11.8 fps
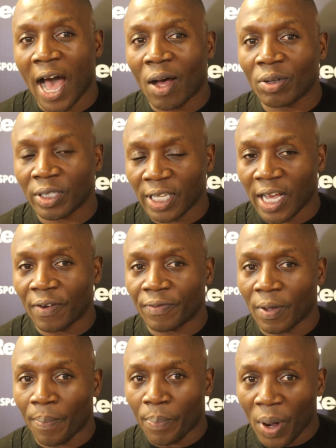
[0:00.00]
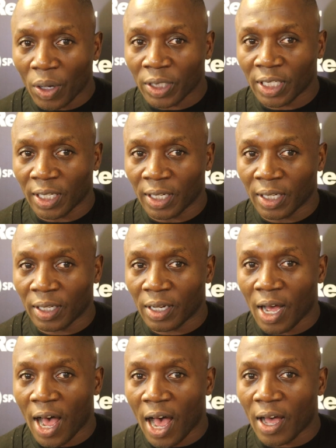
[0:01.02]
Outside of the boxing,
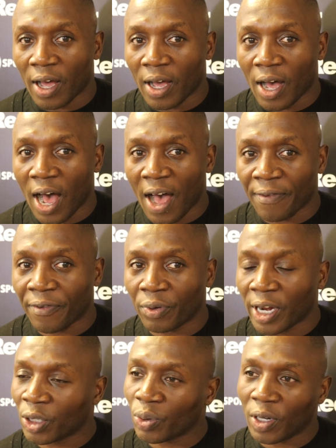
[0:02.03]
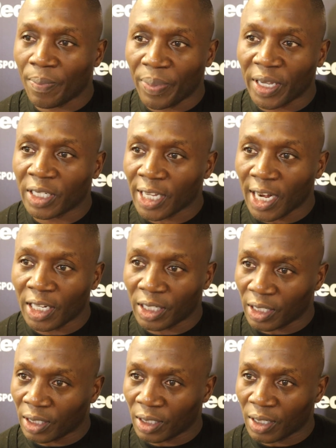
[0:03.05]
I feel that's where the biggest
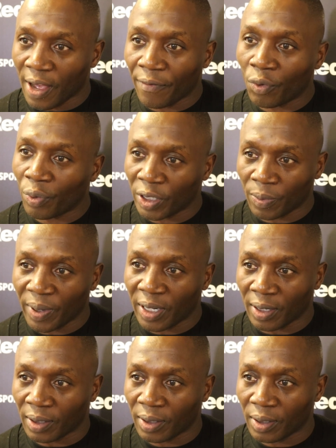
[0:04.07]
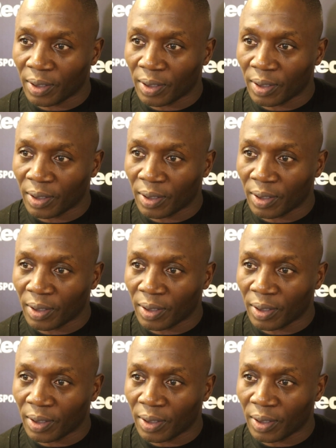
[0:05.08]
challenges have always been.